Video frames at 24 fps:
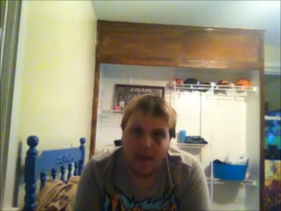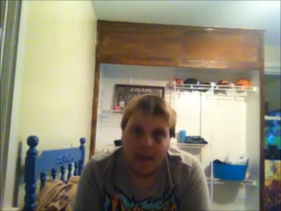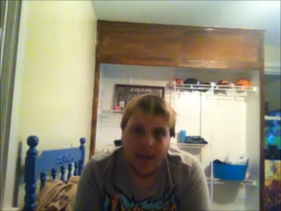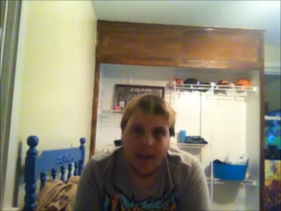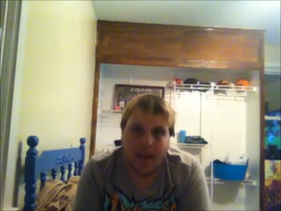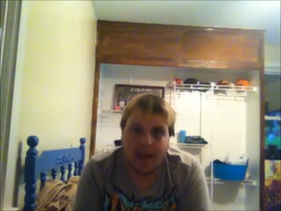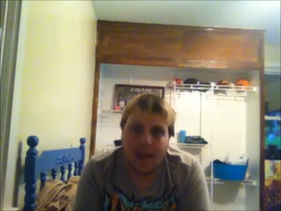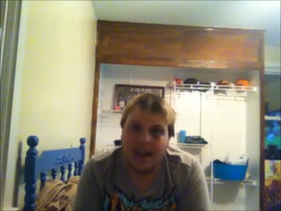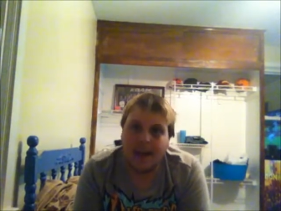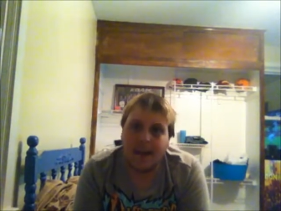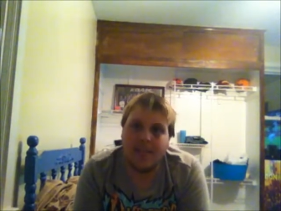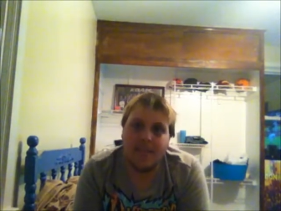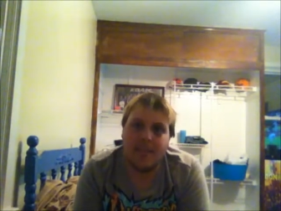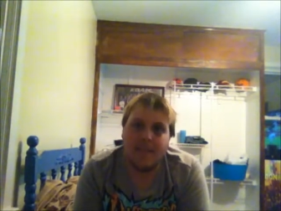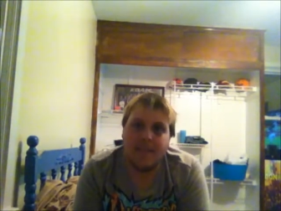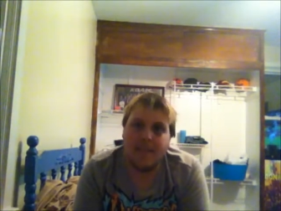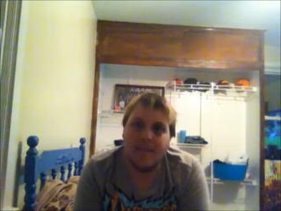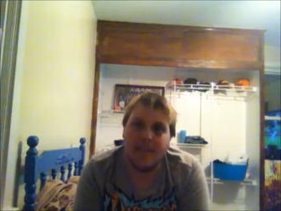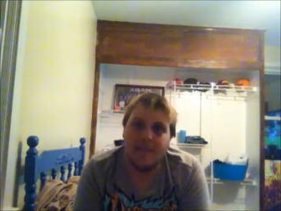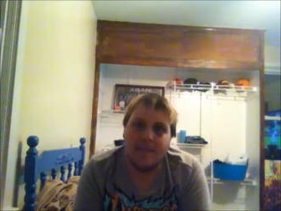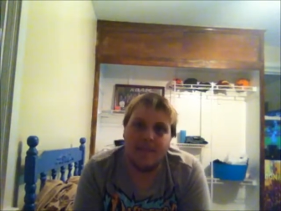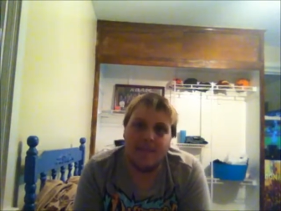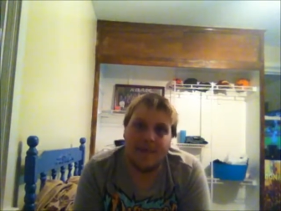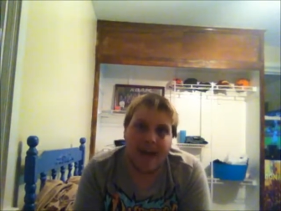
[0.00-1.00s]
And I didn't
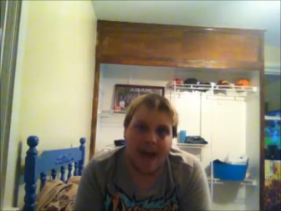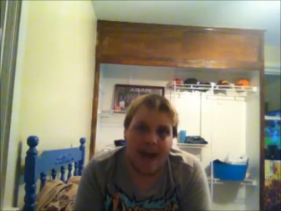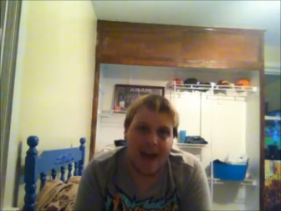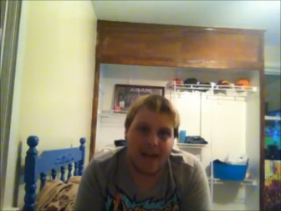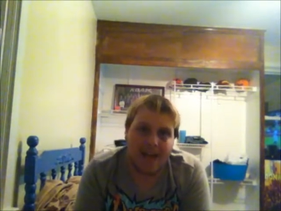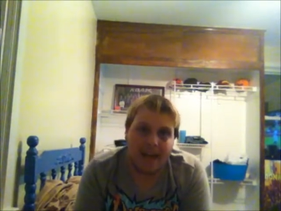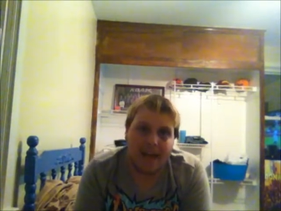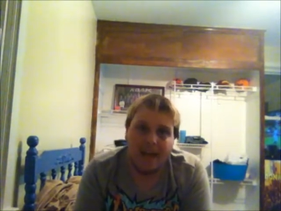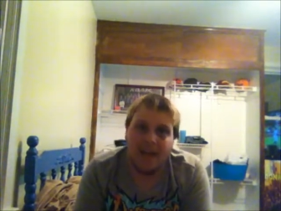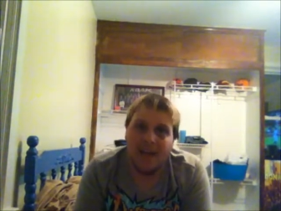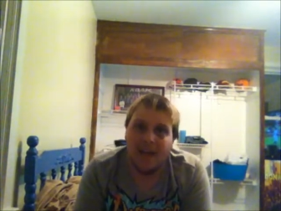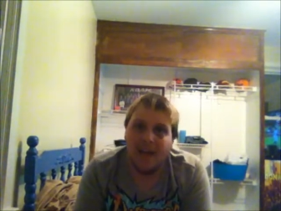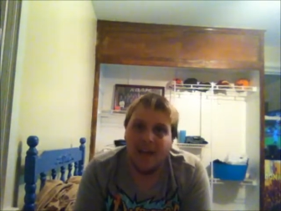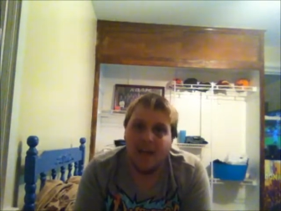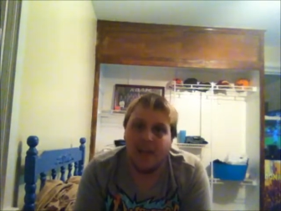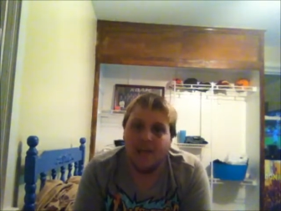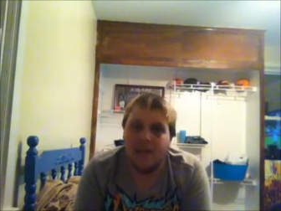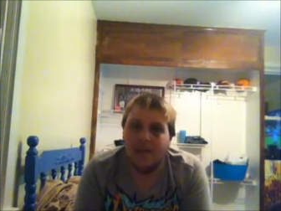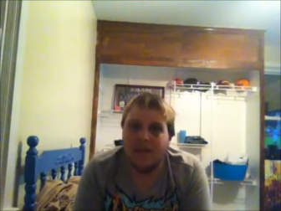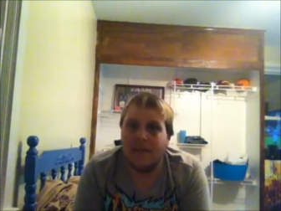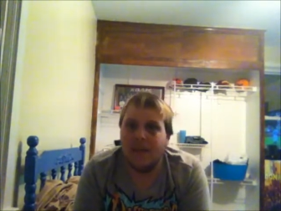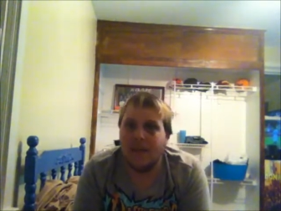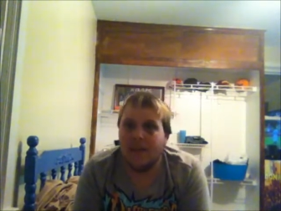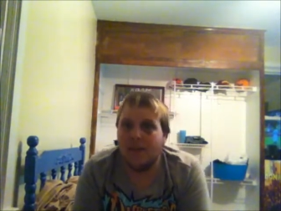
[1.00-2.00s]
send it back.
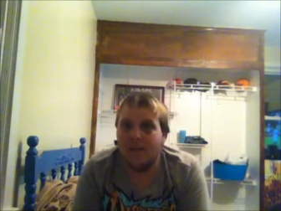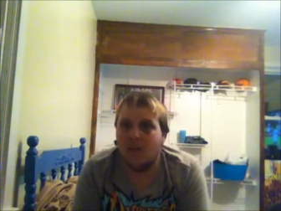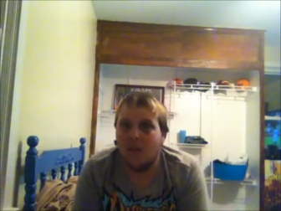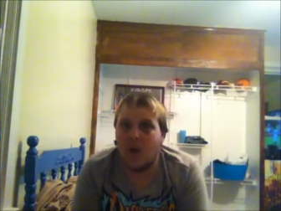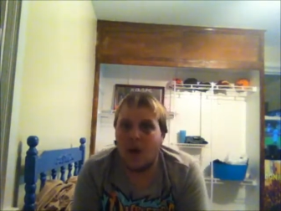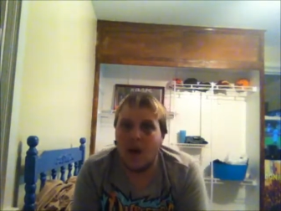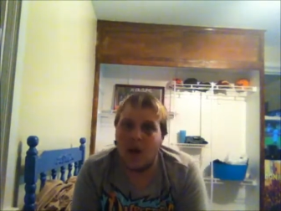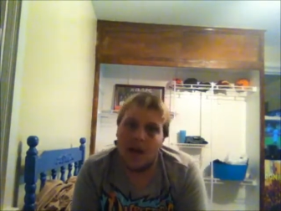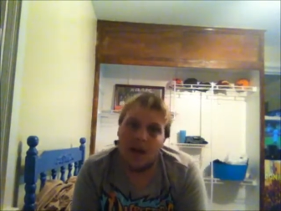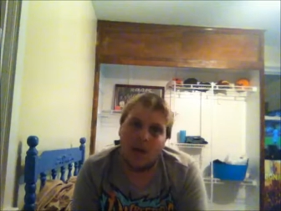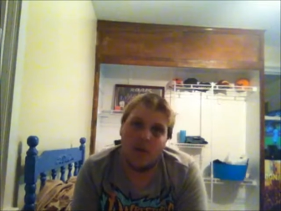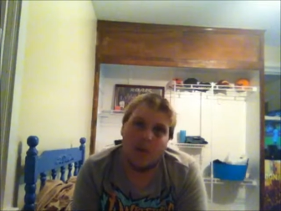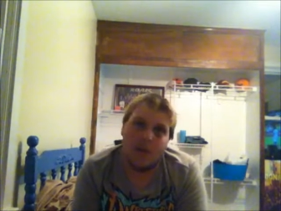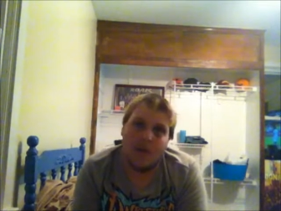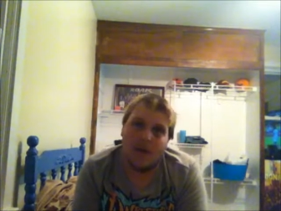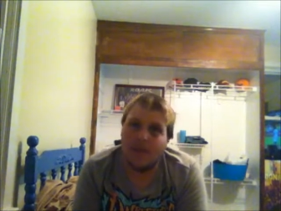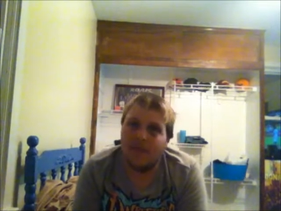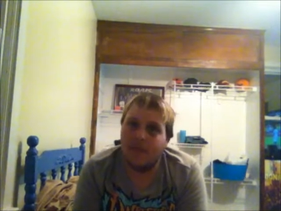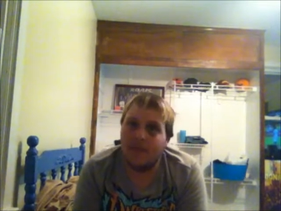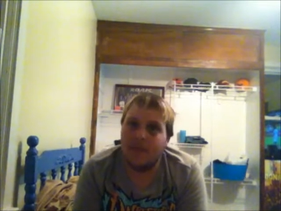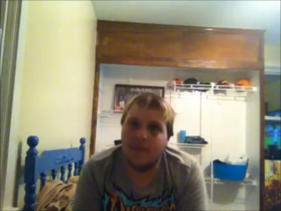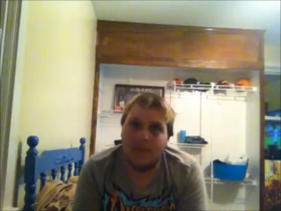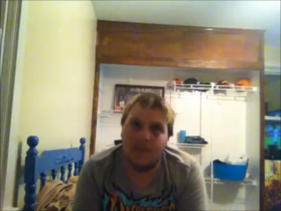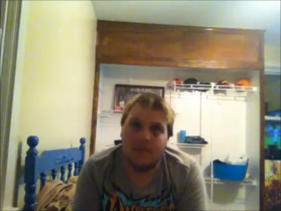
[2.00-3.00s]
Then a while went,